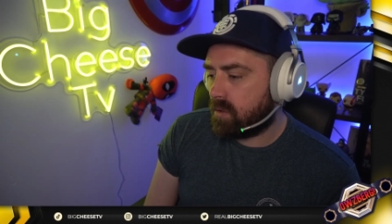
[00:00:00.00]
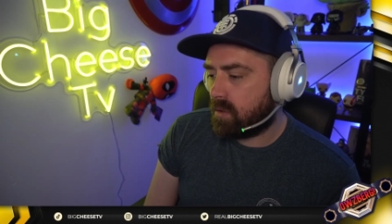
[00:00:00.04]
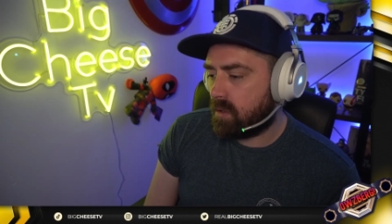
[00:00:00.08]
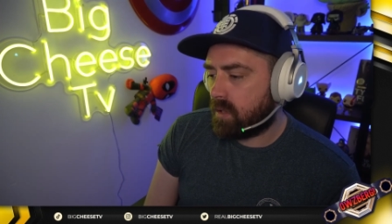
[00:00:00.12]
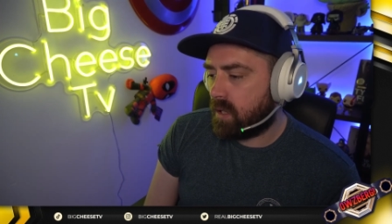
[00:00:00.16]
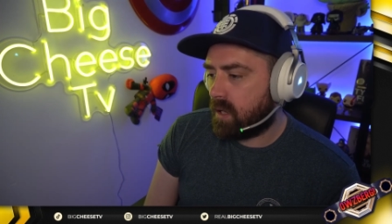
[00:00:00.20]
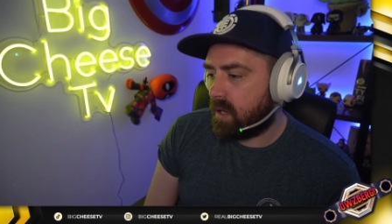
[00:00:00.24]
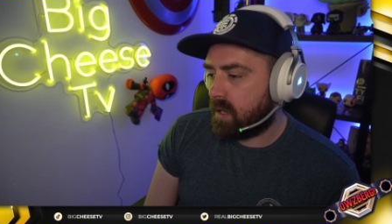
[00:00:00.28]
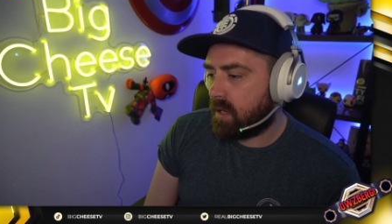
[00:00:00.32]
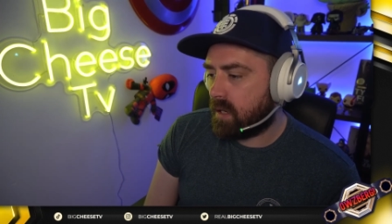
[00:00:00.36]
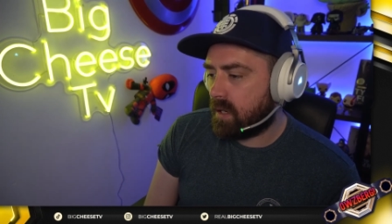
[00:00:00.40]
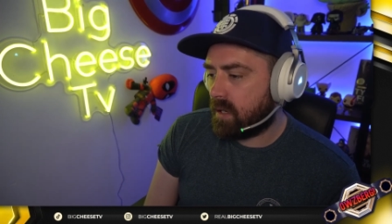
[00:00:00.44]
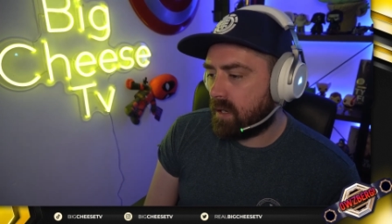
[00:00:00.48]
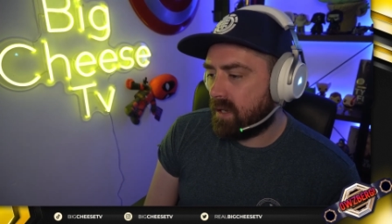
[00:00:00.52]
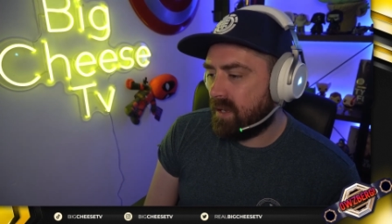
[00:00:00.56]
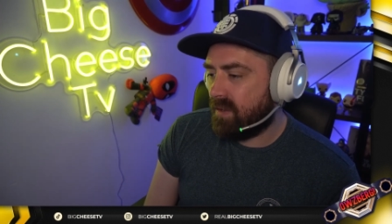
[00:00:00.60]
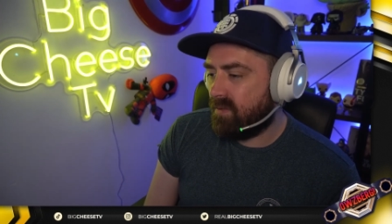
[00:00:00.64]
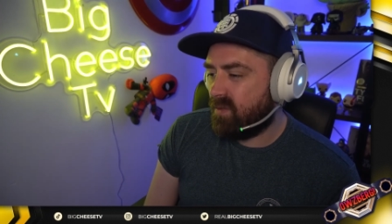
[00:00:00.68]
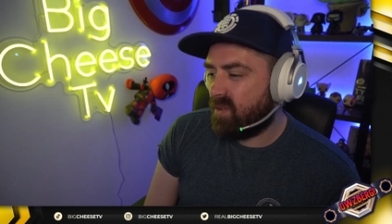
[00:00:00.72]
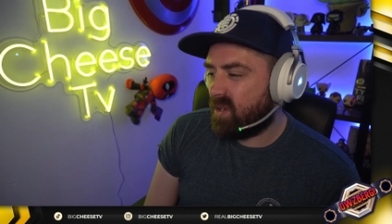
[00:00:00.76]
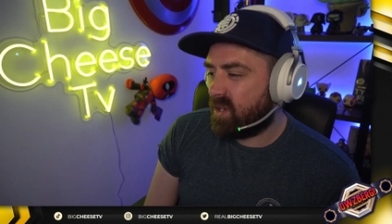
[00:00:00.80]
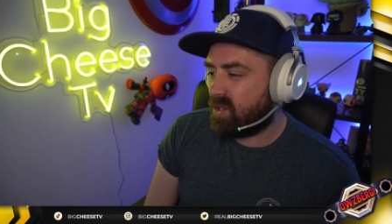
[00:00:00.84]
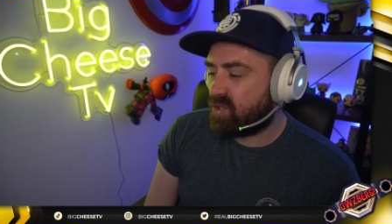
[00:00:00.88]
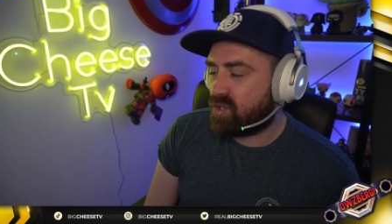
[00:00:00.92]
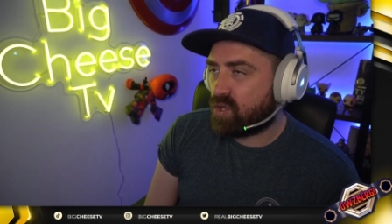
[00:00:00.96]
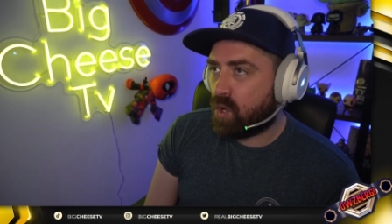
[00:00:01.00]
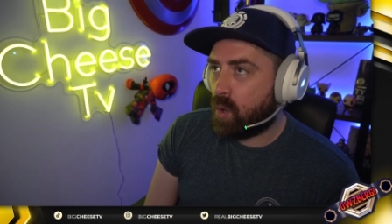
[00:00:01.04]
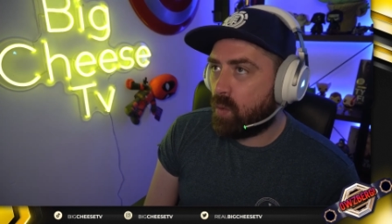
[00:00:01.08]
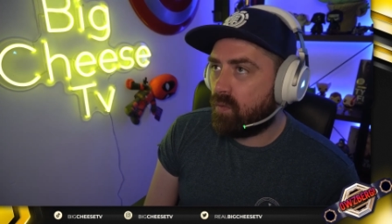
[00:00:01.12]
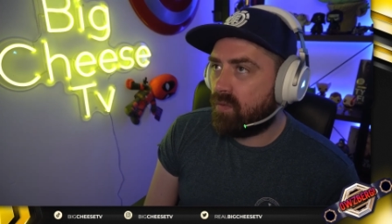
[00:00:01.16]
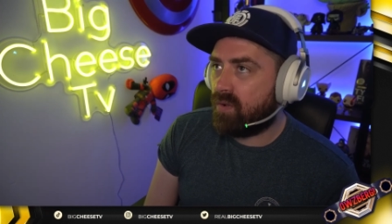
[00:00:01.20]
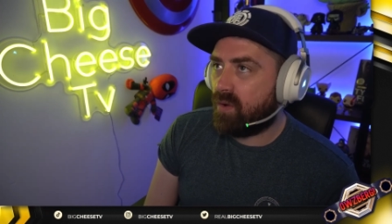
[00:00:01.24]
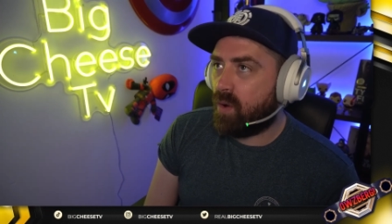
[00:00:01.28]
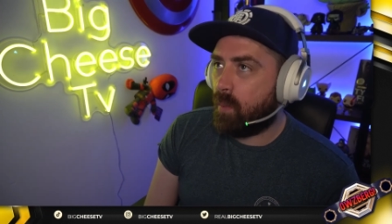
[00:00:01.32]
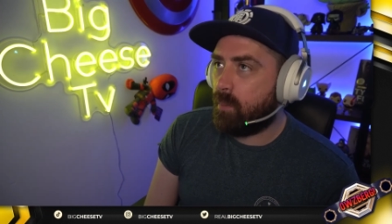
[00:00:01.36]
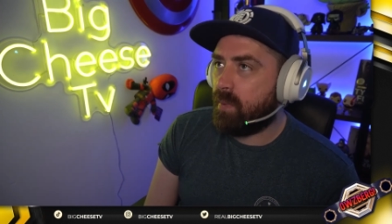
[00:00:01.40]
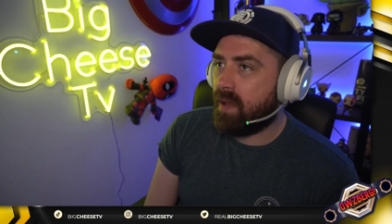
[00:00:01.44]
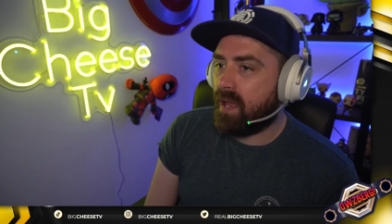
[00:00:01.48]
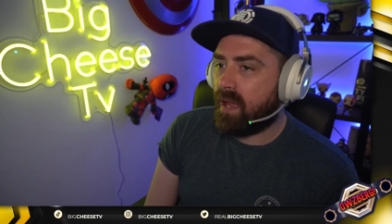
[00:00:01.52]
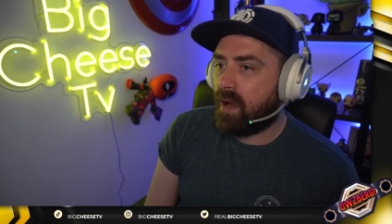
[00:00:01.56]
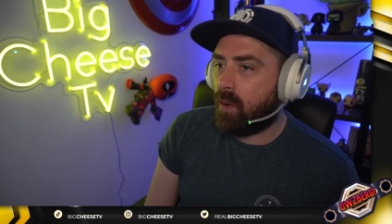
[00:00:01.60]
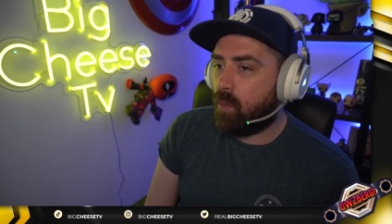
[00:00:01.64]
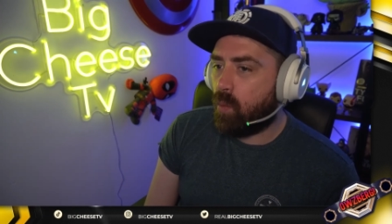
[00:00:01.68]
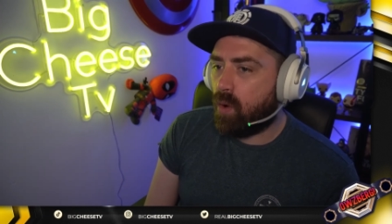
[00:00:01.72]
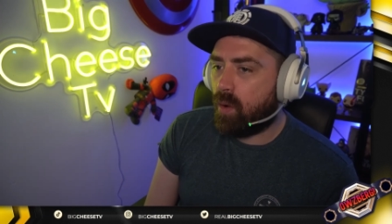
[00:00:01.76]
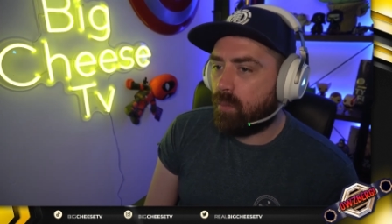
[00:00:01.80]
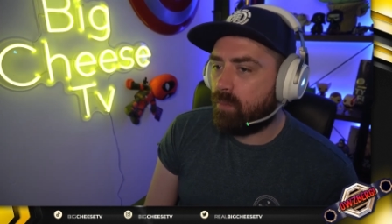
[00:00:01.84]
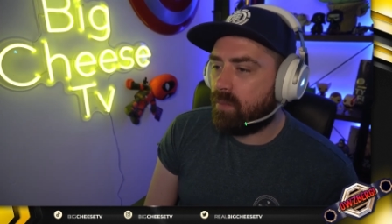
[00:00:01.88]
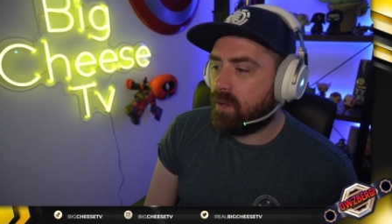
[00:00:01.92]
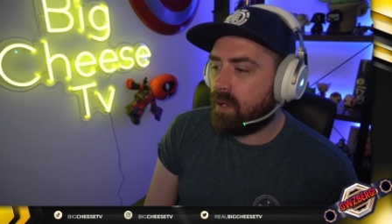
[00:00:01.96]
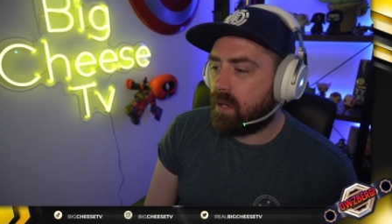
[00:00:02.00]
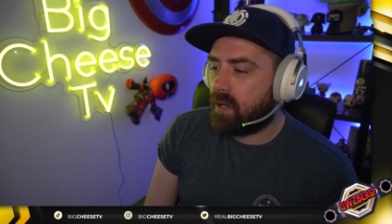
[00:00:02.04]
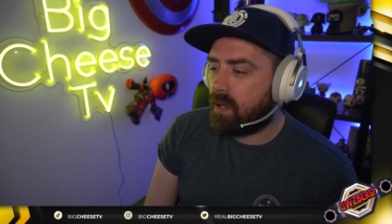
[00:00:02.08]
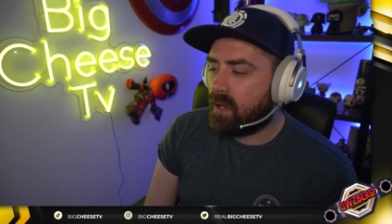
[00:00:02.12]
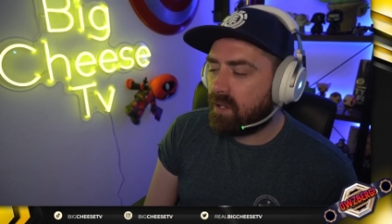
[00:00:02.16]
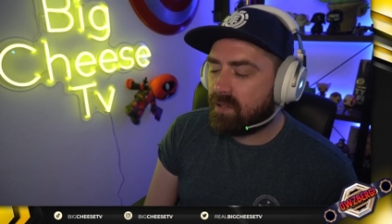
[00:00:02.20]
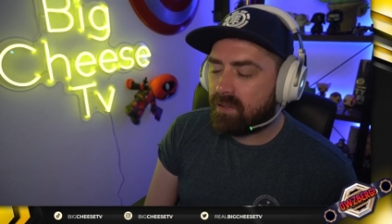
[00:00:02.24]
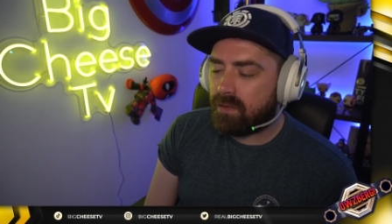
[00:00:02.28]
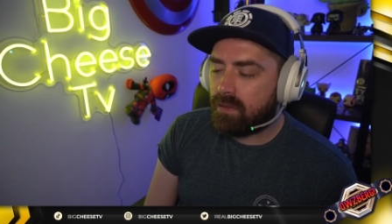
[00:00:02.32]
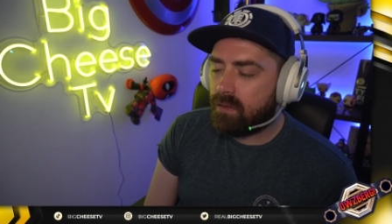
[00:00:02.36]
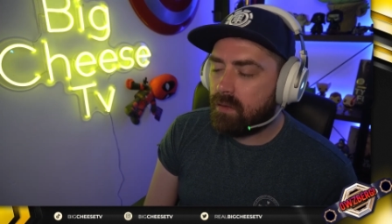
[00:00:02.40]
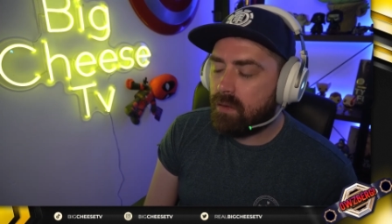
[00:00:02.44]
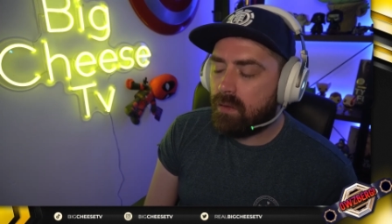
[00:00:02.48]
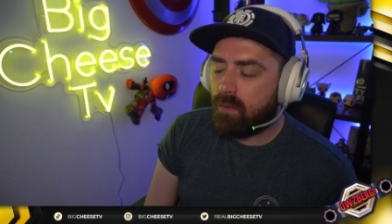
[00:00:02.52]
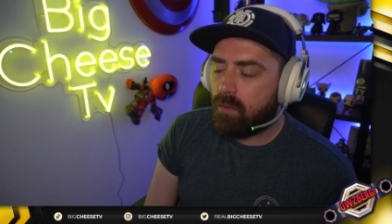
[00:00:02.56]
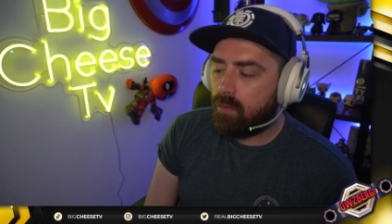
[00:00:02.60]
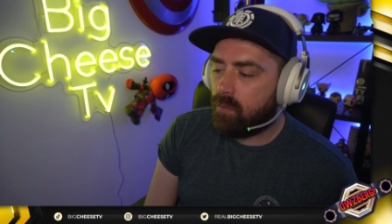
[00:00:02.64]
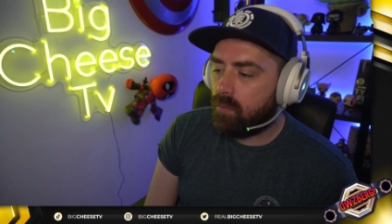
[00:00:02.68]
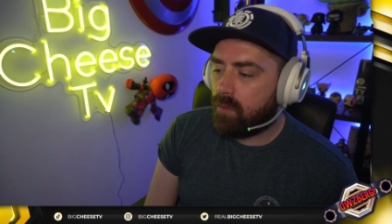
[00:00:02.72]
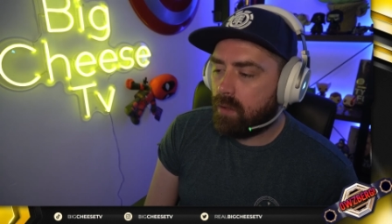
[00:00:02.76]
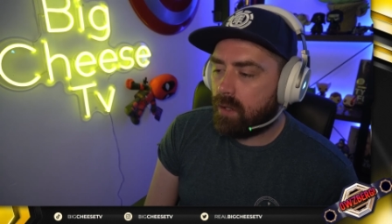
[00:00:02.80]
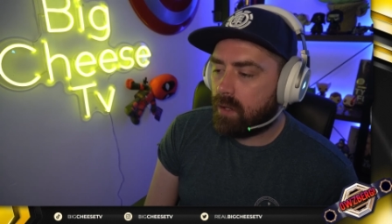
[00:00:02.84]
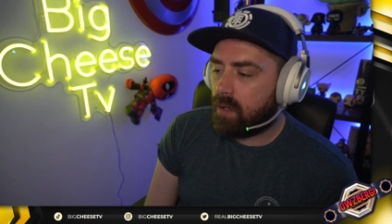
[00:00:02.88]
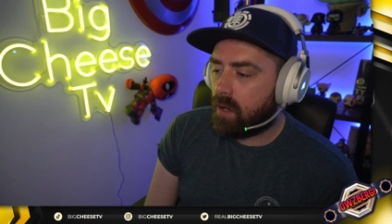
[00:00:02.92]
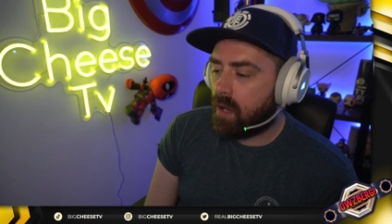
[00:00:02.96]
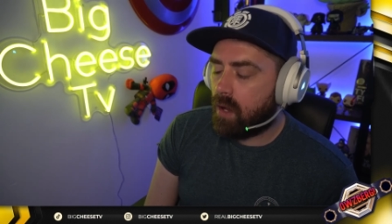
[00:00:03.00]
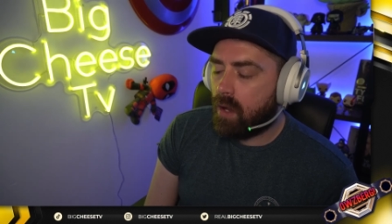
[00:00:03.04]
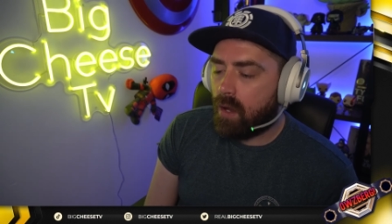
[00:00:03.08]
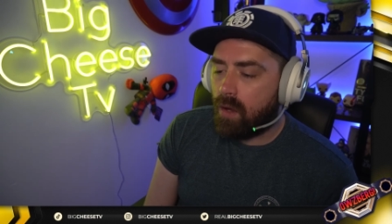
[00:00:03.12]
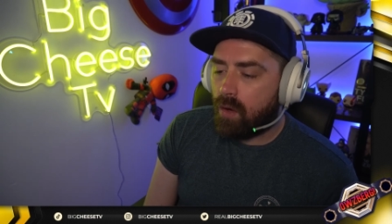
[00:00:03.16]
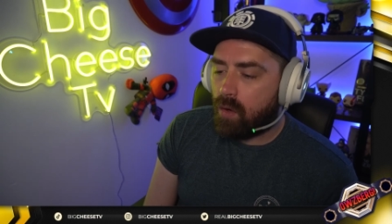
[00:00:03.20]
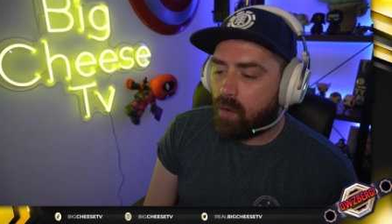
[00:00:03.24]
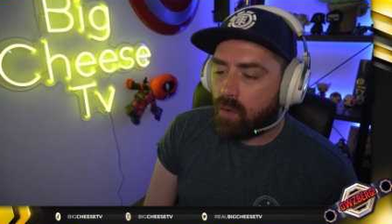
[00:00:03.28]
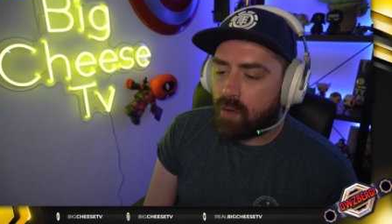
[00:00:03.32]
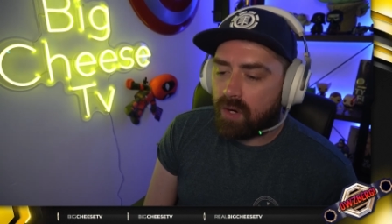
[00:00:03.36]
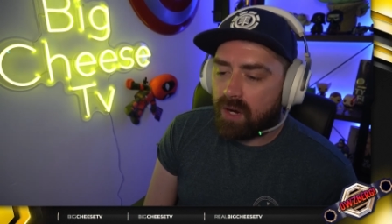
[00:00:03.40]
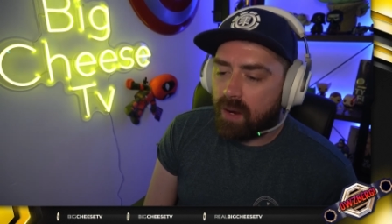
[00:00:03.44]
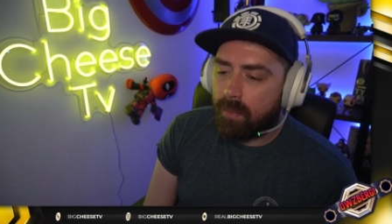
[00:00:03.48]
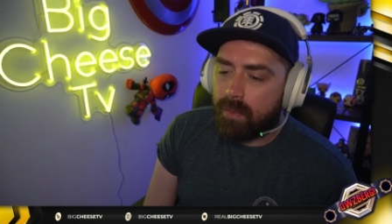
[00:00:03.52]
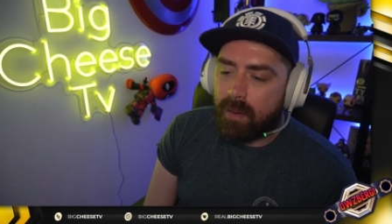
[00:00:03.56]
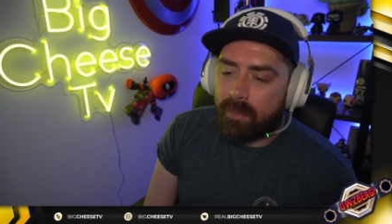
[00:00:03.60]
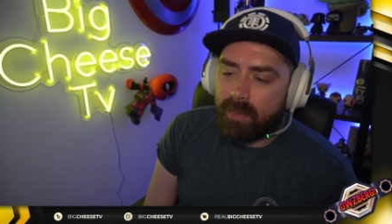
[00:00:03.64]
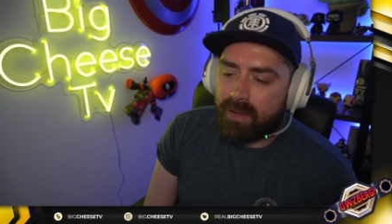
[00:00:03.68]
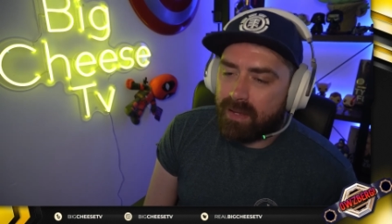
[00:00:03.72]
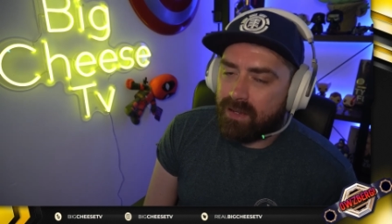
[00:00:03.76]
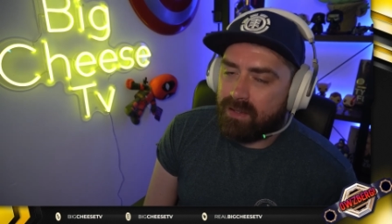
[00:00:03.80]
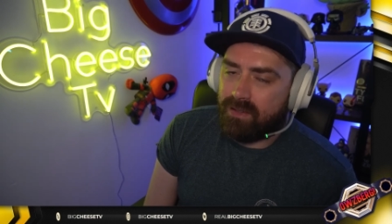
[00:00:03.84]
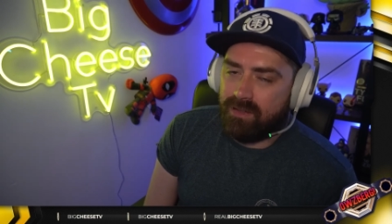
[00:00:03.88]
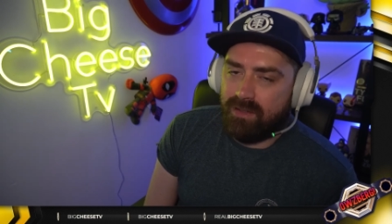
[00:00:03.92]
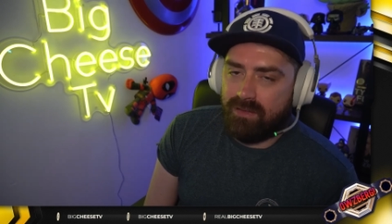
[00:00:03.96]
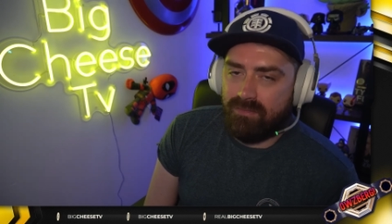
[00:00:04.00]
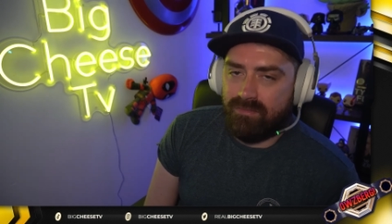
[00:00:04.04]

Like even like just going for a beer, one beer, it's like or a couple of beers,